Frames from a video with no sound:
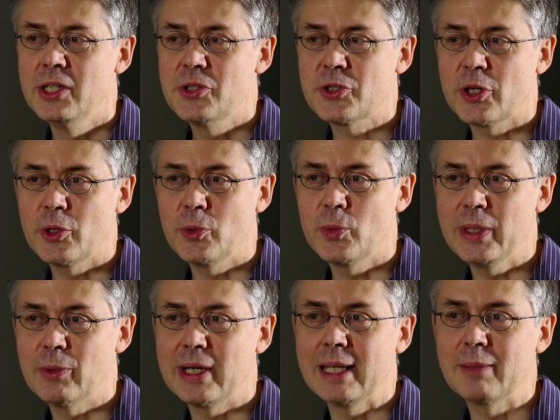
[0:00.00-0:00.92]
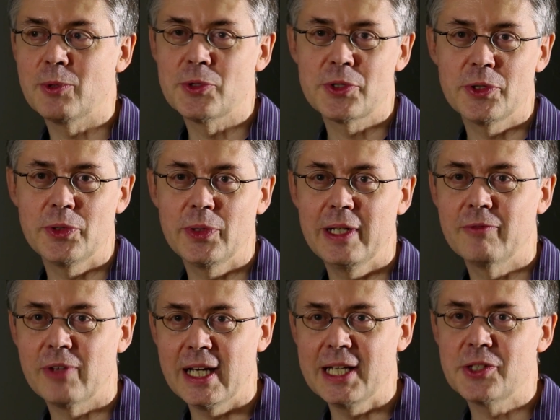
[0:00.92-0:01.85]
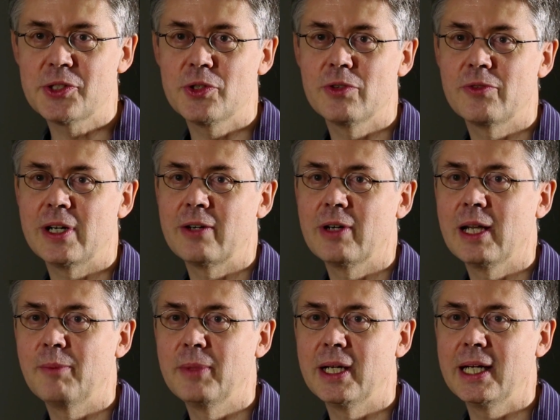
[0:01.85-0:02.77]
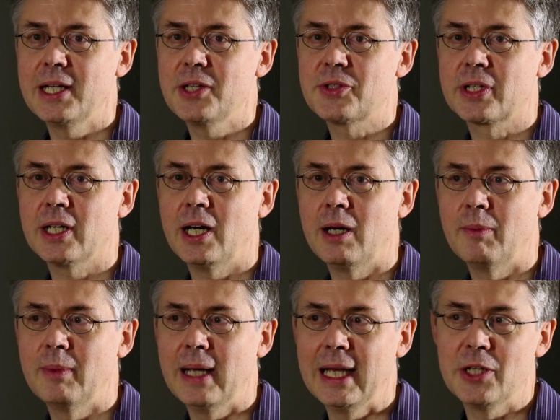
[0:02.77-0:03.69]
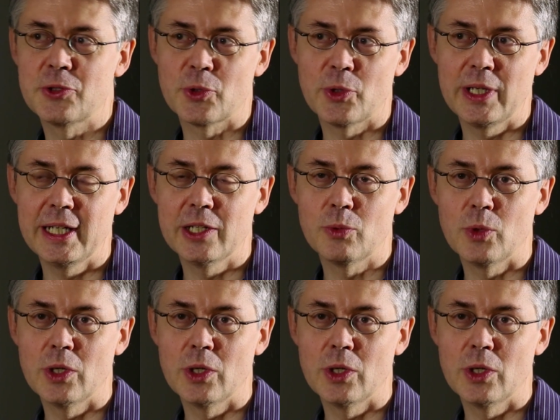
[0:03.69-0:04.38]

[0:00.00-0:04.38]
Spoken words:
So we were able to invite two of our alumni to come and join in a